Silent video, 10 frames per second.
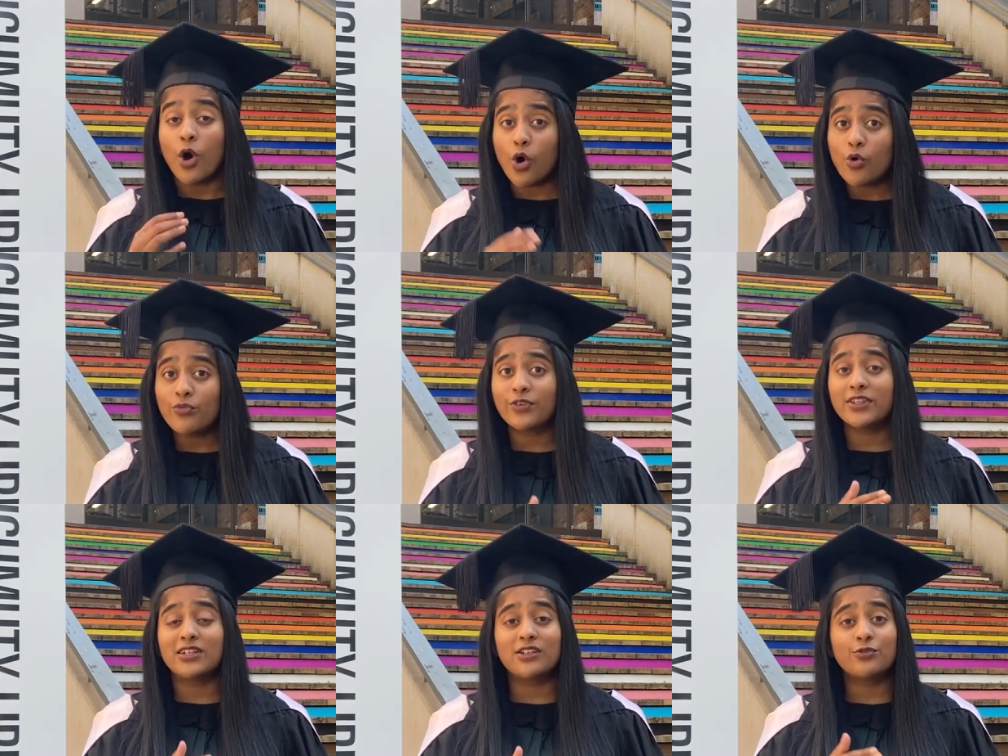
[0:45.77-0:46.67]
over
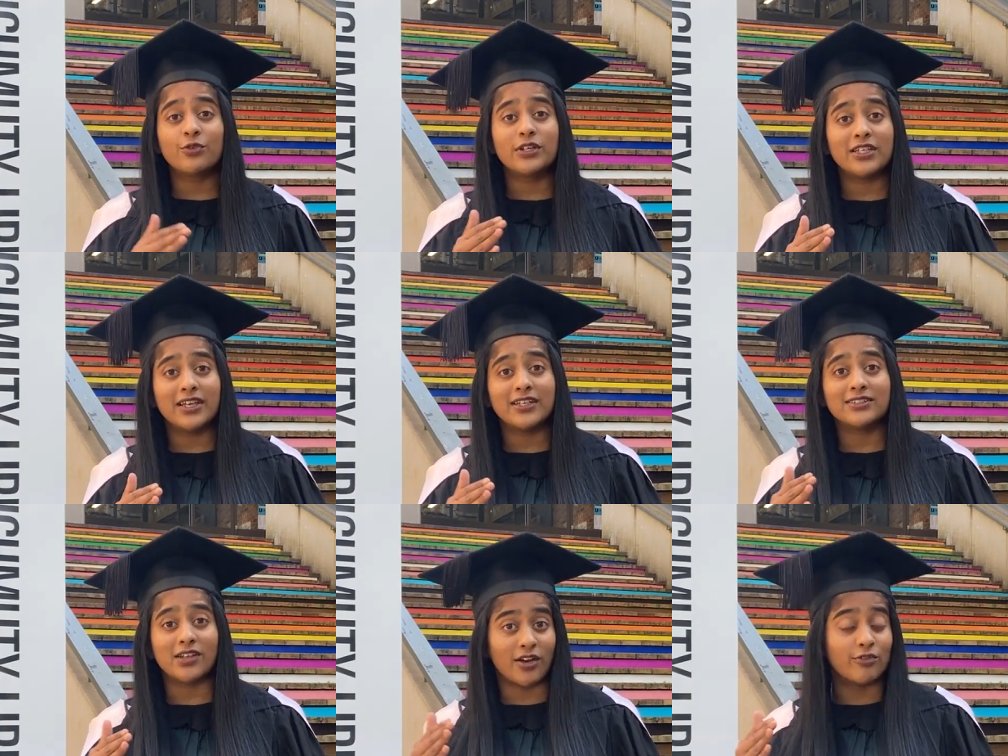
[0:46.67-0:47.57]
the different
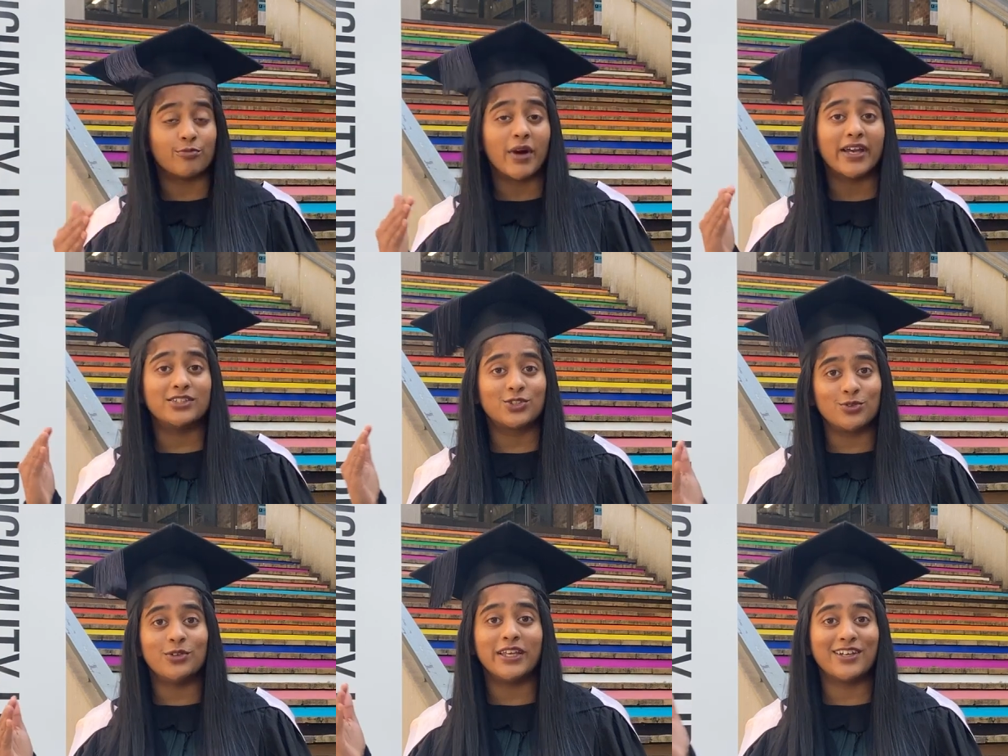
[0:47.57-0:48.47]
years of my
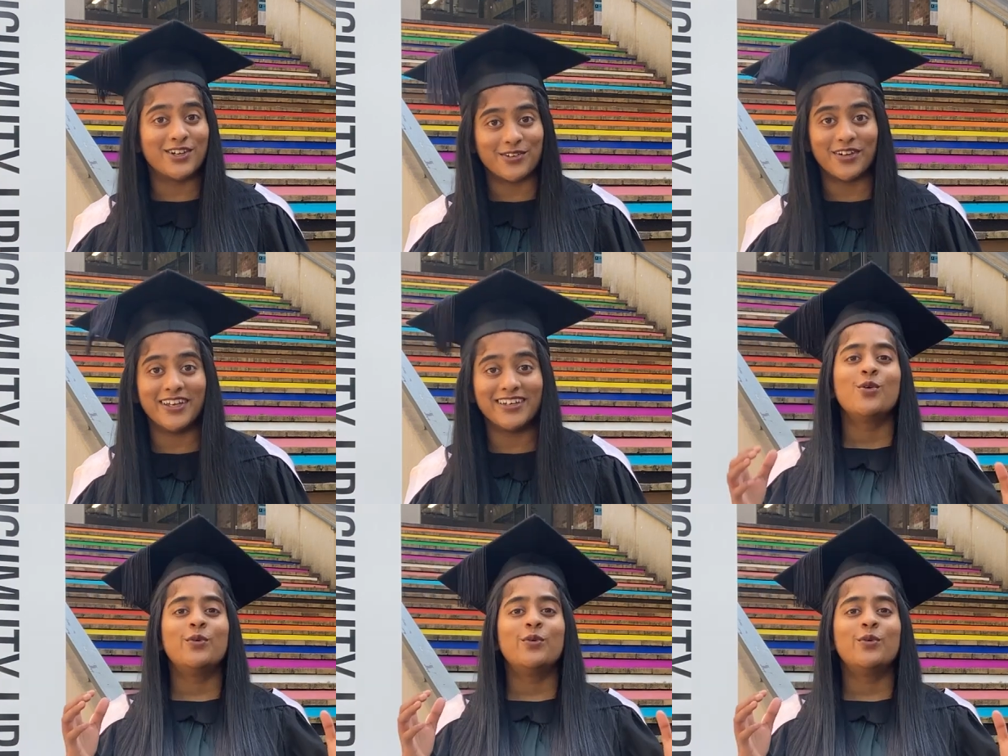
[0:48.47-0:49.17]
schooling career.